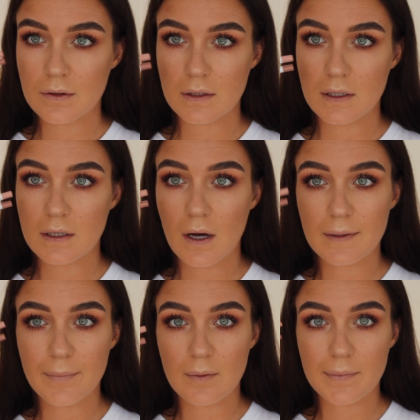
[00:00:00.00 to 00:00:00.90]
The
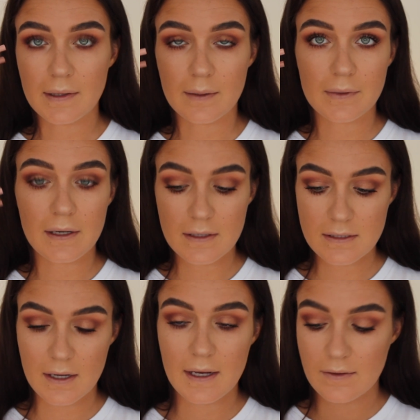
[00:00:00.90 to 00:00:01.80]
Colourpop lip
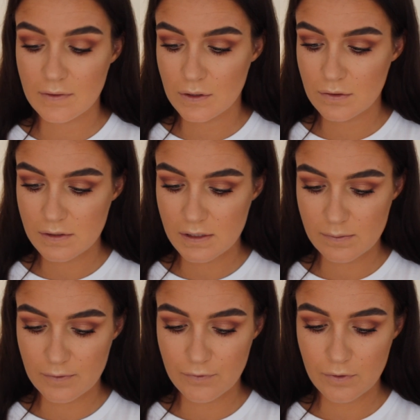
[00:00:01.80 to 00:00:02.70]
liners, I haven't used these
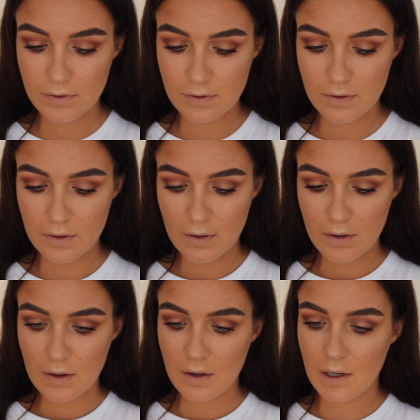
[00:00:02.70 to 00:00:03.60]
before.
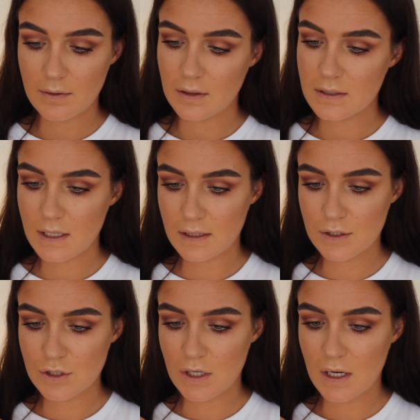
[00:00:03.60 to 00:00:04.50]
I'm going to take
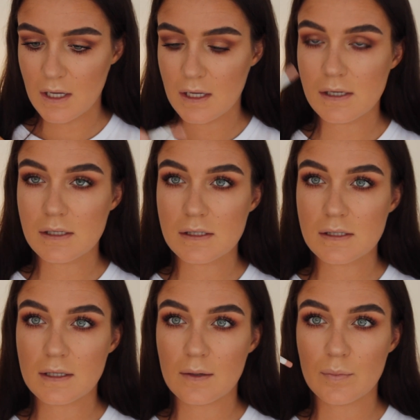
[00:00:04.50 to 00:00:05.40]
the shade
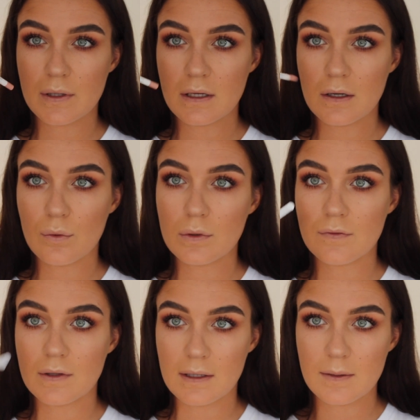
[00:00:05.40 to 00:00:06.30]
Skimpy all
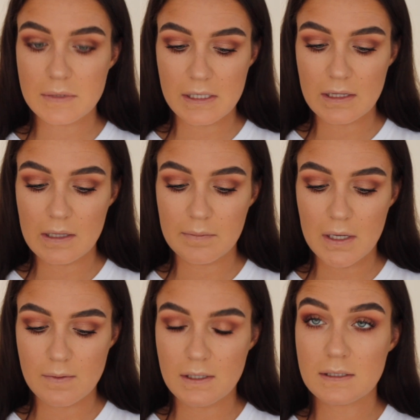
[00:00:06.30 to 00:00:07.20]
over the lips and then
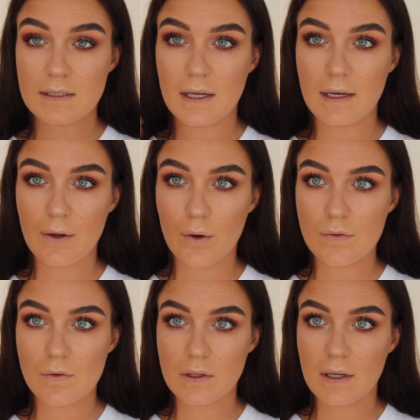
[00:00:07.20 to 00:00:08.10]
maybe slightly
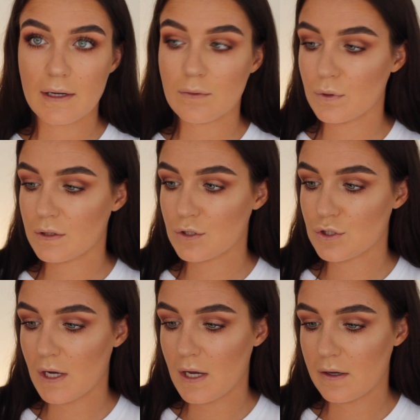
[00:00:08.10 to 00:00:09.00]
overline with the
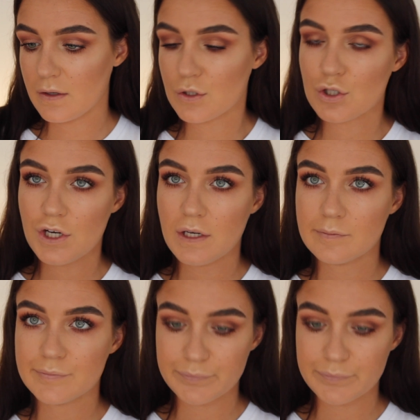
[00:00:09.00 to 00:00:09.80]
shade Chi.